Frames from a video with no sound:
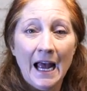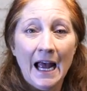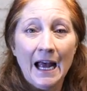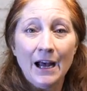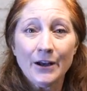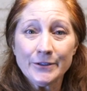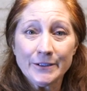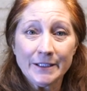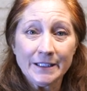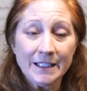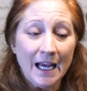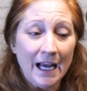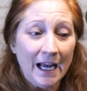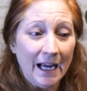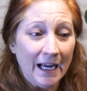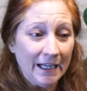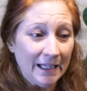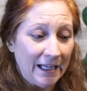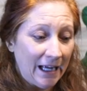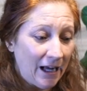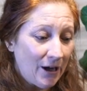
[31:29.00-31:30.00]

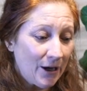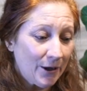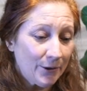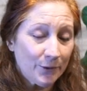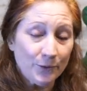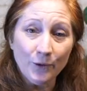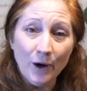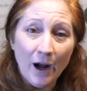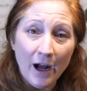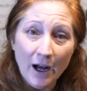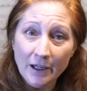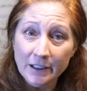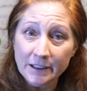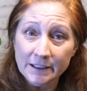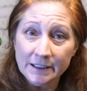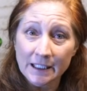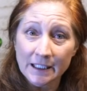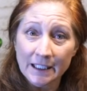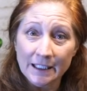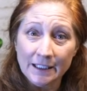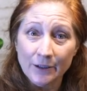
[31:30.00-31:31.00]
outside on
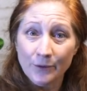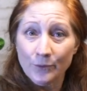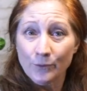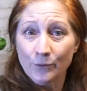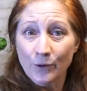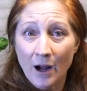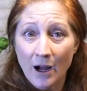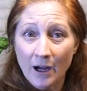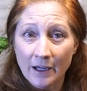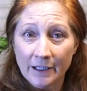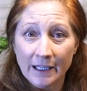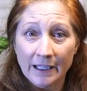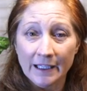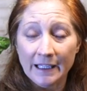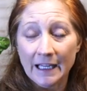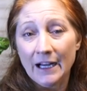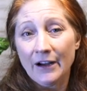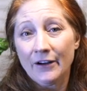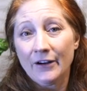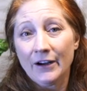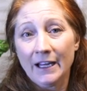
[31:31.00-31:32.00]
rocks, like they'll rock an
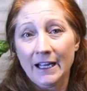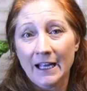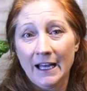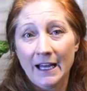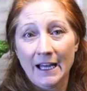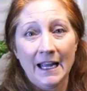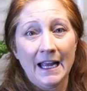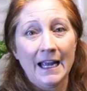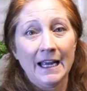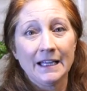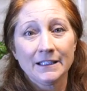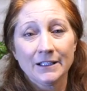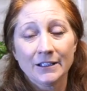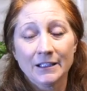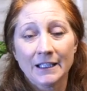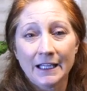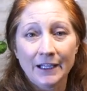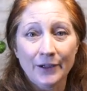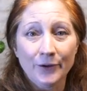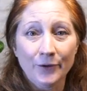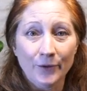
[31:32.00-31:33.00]
area and they'll
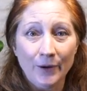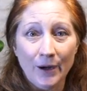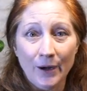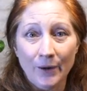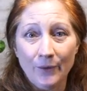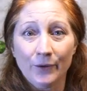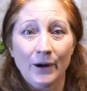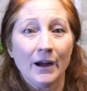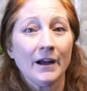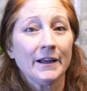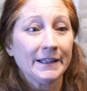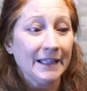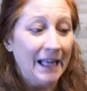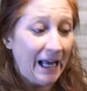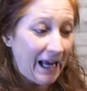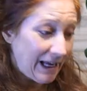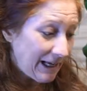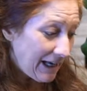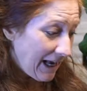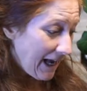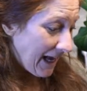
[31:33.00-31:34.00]
let it grow on
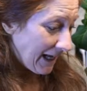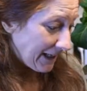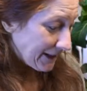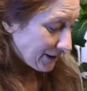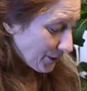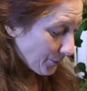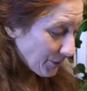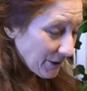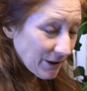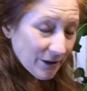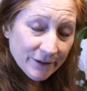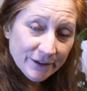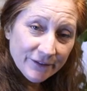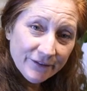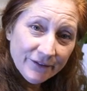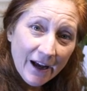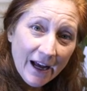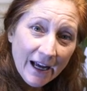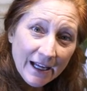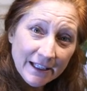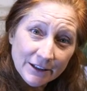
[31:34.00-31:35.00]
that. And so when those
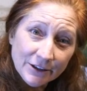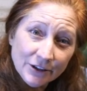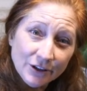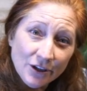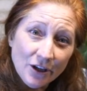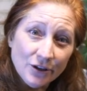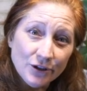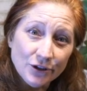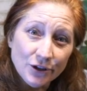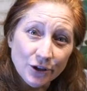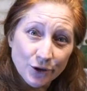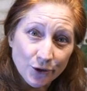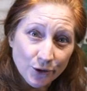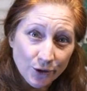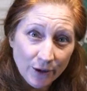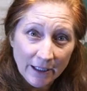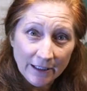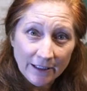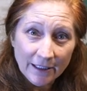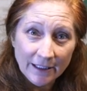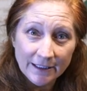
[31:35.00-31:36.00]
vines start to
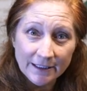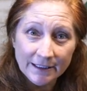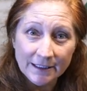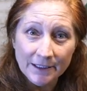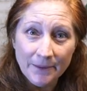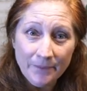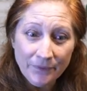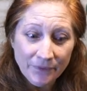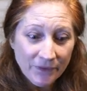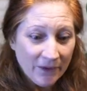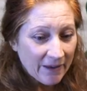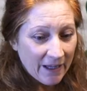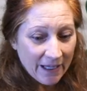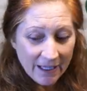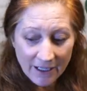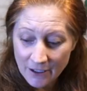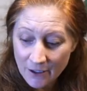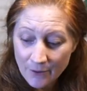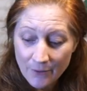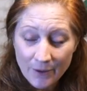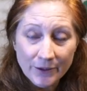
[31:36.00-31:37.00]
trellis, they
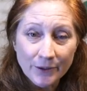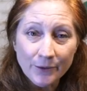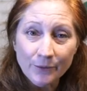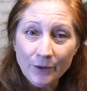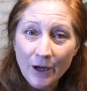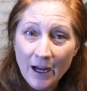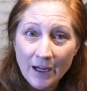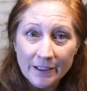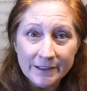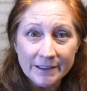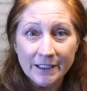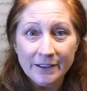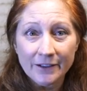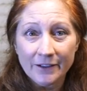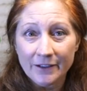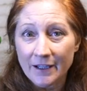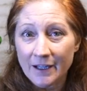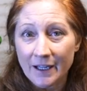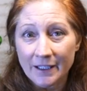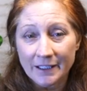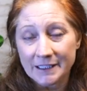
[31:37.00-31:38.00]
can go on the rocks and they're
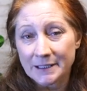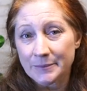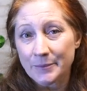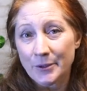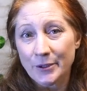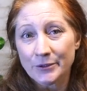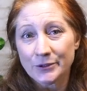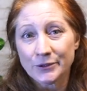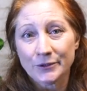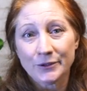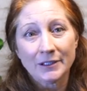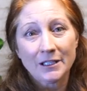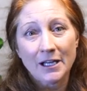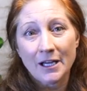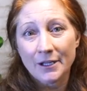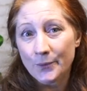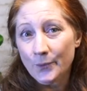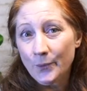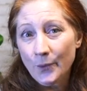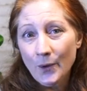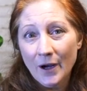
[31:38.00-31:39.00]
not exposed to a
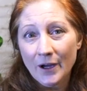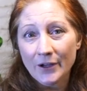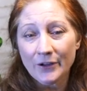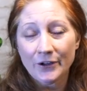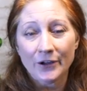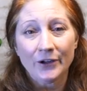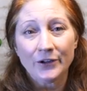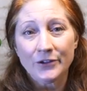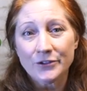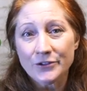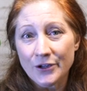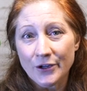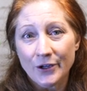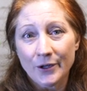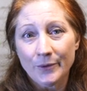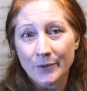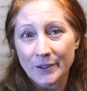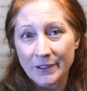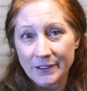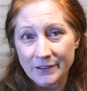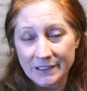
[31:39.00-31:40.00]
lot of water or
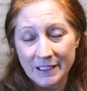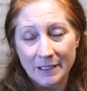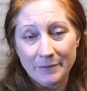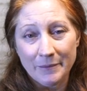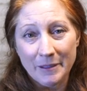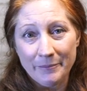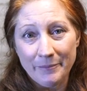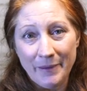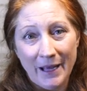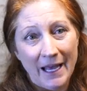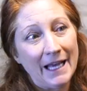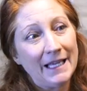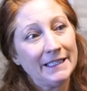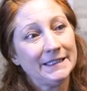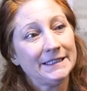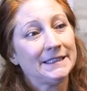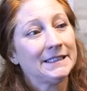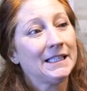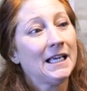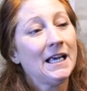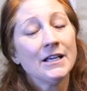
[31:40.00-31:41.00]
dirt where there's gonna be
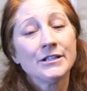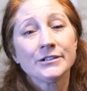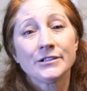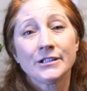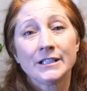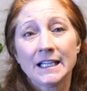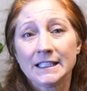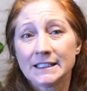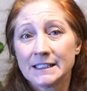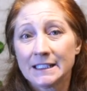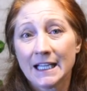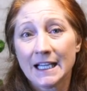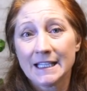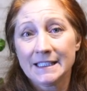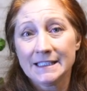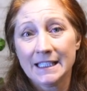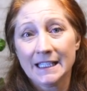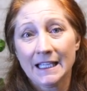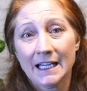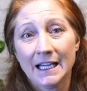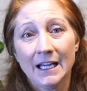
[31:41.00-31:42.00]
pests. So that's an
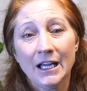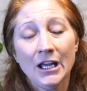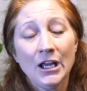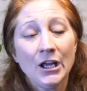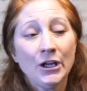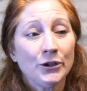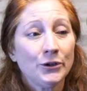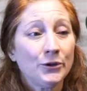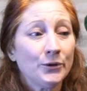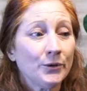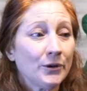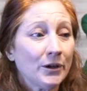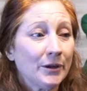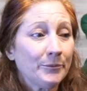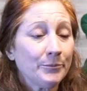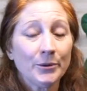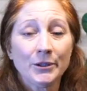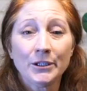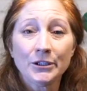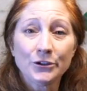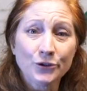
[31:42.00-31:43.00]
idea. You
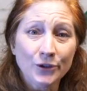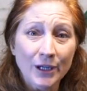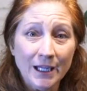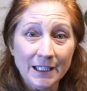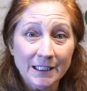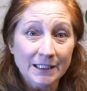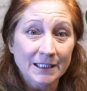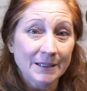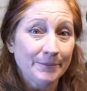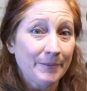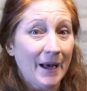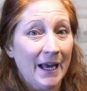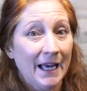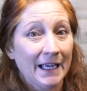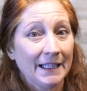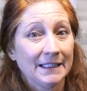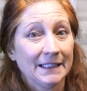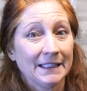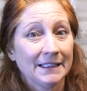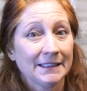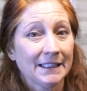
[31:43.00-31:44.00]
can put a trellis
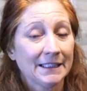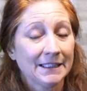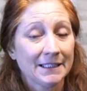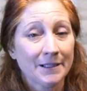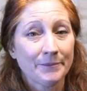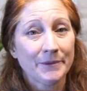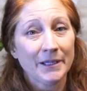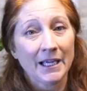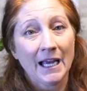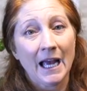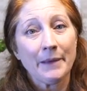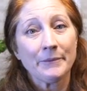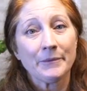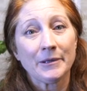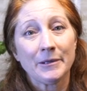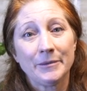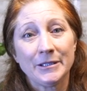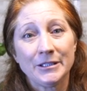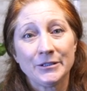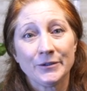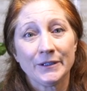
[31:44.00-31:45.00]
behind this. That's something I'm
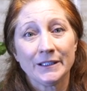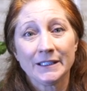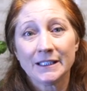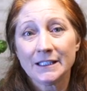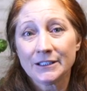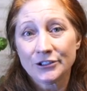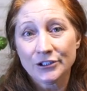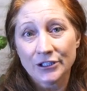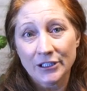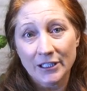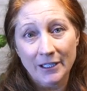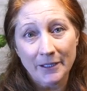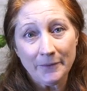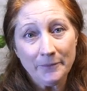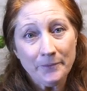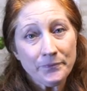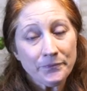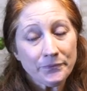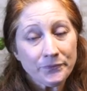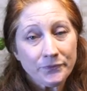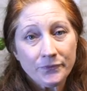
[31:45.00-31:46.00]
gonna be doing this
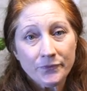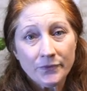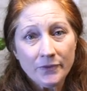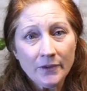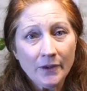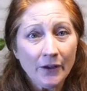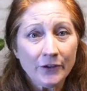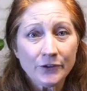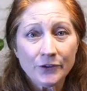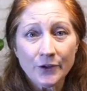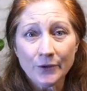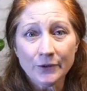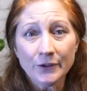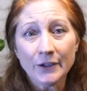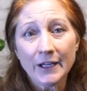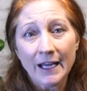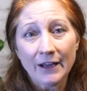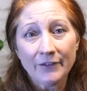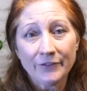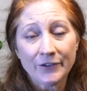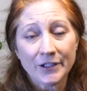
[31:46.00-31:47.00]
year. So
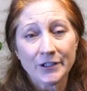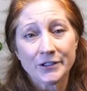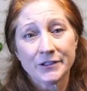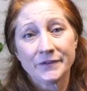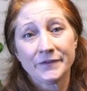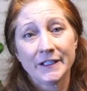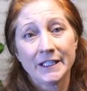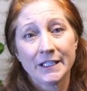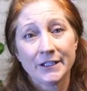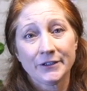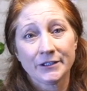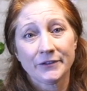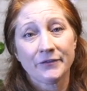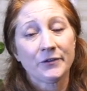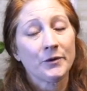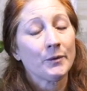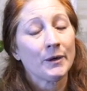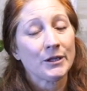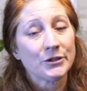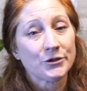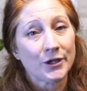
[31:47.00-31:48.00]
look out for those videos if
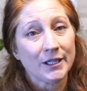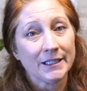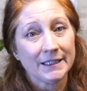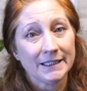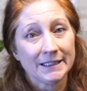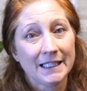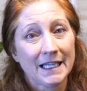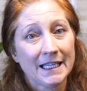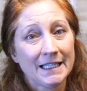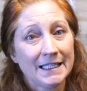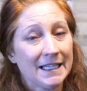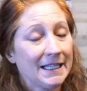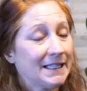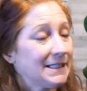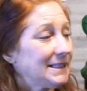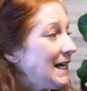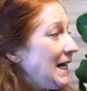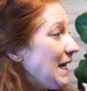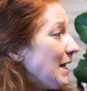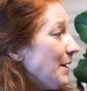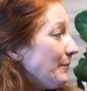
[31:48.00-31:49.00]
you want trellis
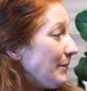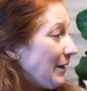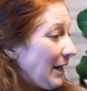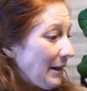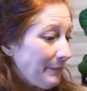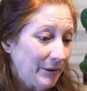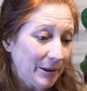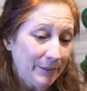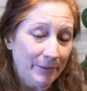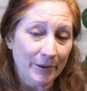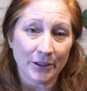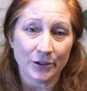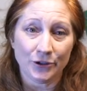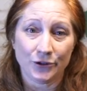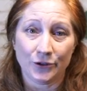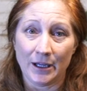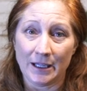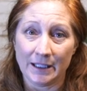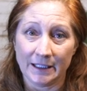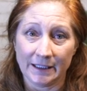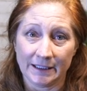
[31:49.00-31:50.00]
ideas, but I'm gonna put
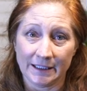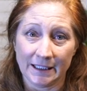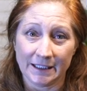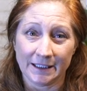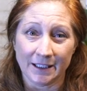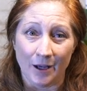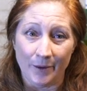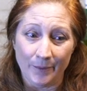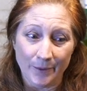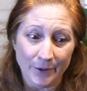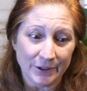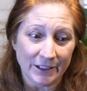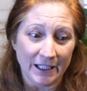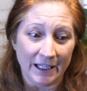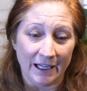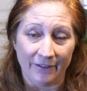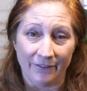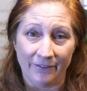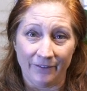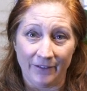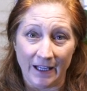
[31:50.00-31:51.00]
trellises almost
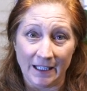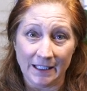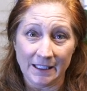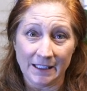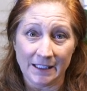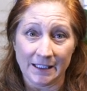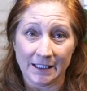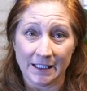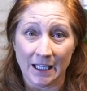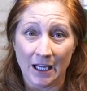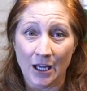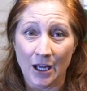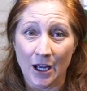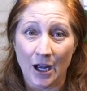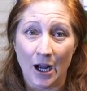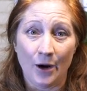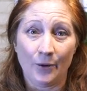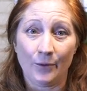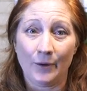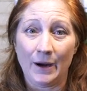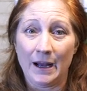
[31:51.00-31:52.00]
like a fence
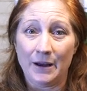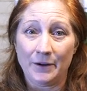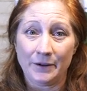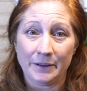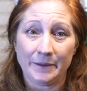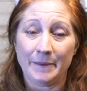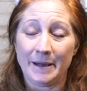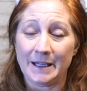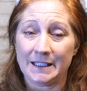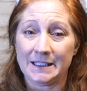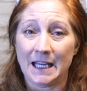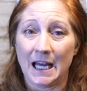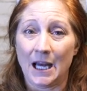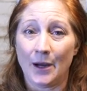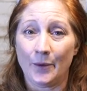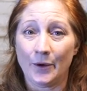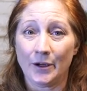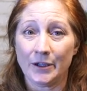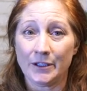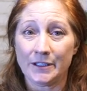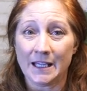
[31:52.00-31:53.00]
around my
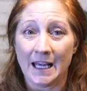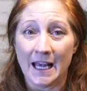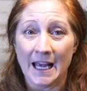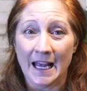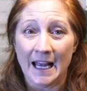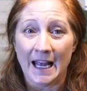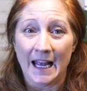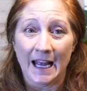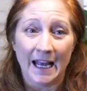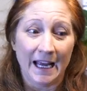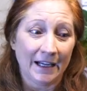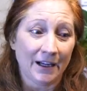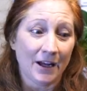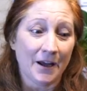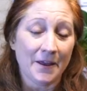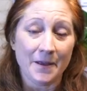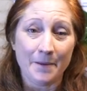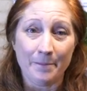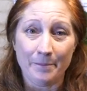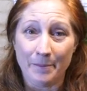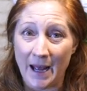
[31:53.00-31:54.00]
towers and
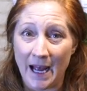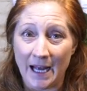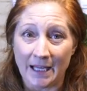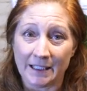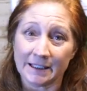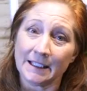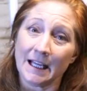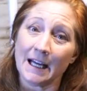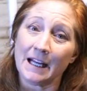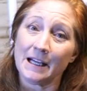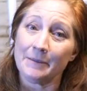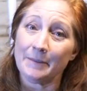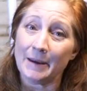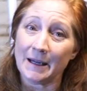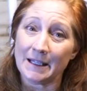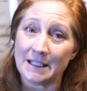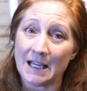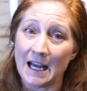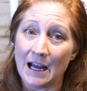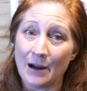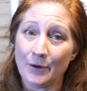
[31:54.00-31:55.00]
on the back side of
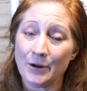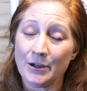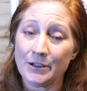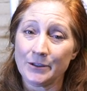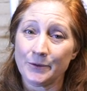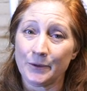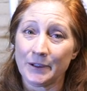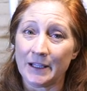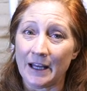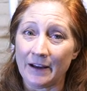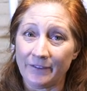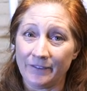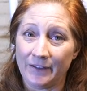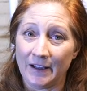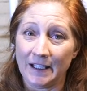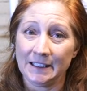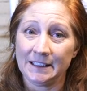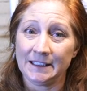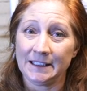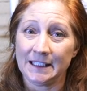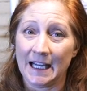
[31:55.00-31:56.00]
my towers where that
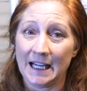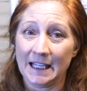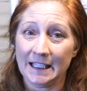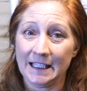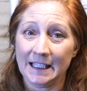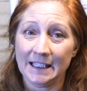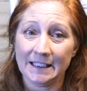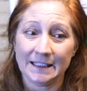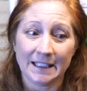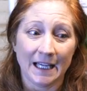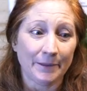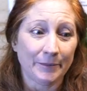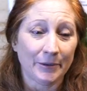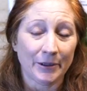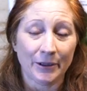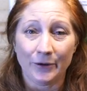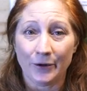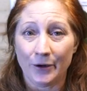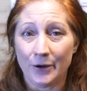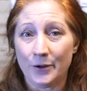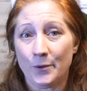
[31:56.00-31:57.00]
fence side is, I'm
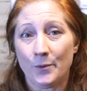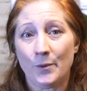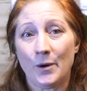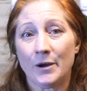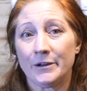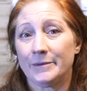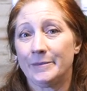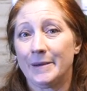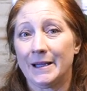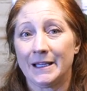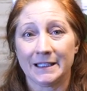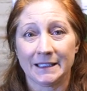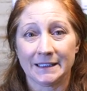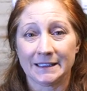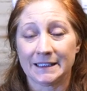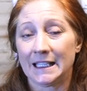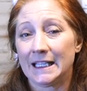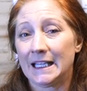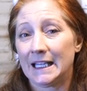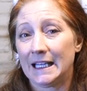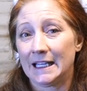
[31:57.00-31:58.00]
gonna grow the
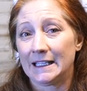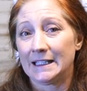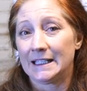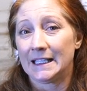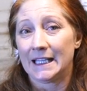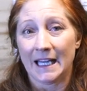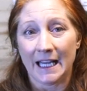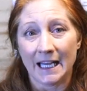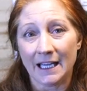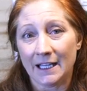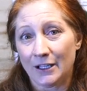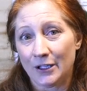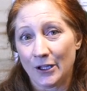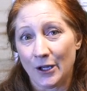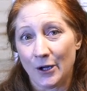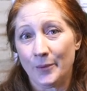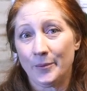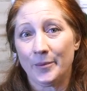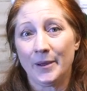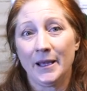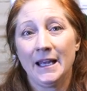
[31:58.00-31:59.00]
watermelons and the
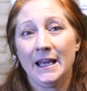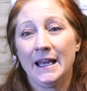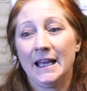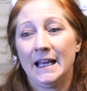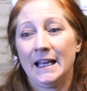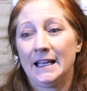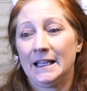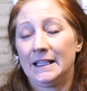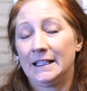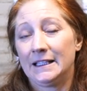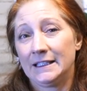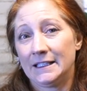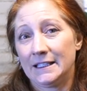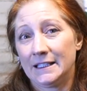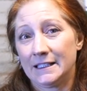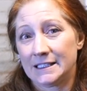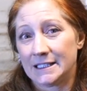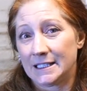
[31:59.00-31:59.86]
cantaloupe and the